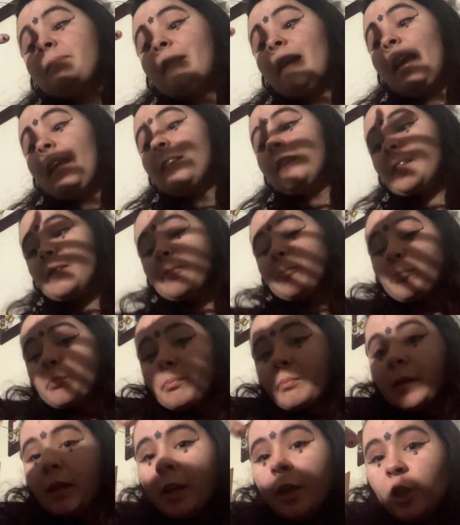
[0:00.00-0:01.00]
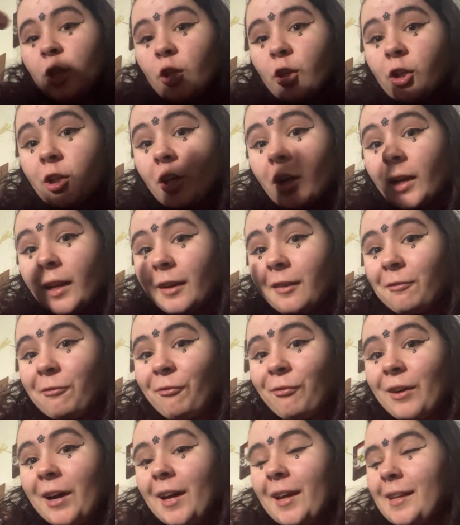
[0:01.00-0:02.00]
it's good
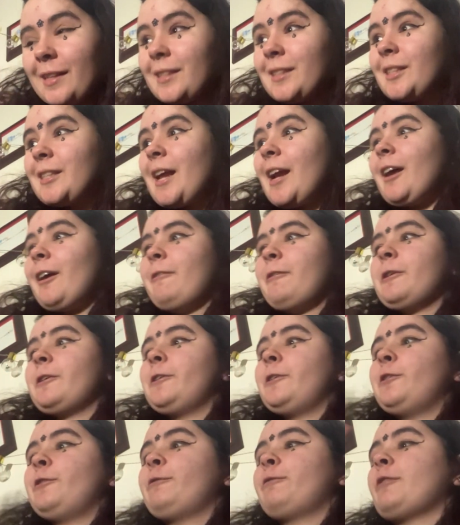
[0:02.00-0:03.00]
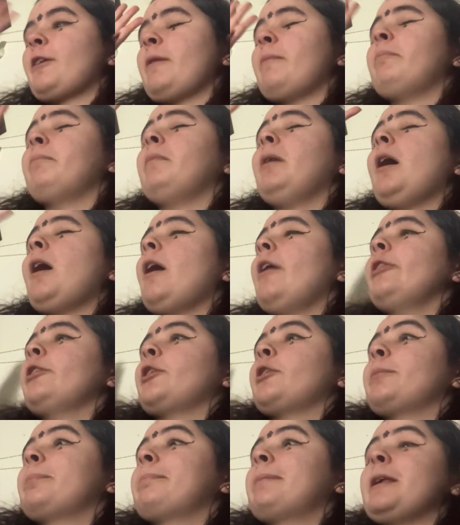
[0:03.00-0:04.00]
advice that I've heard from
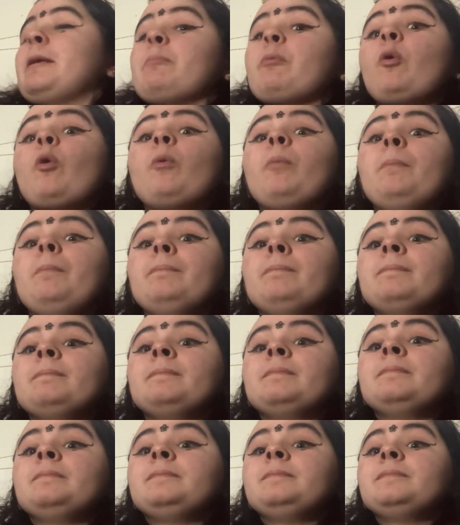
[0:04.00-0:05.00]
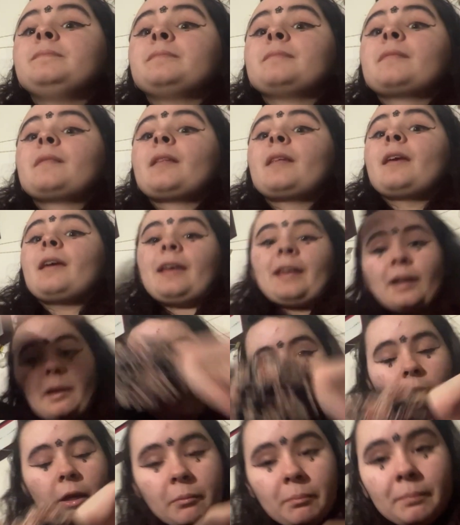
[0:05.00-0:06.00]
other people.
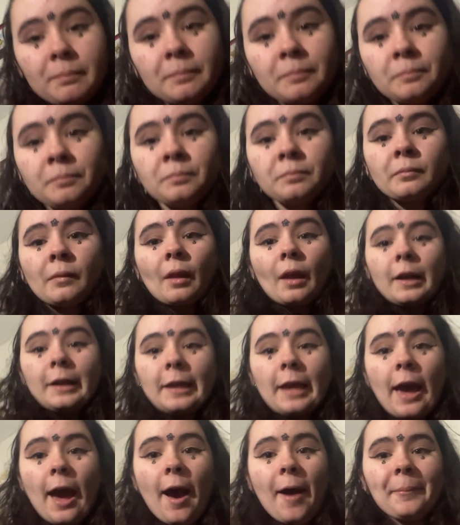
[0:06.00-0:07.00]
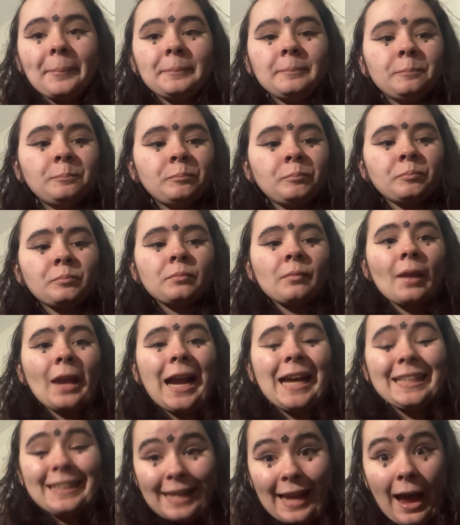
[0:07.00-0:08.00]
Anyway, yeah.
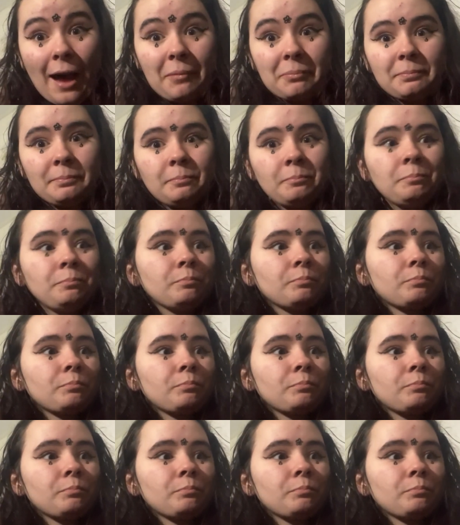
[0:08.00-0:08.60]
Yeah.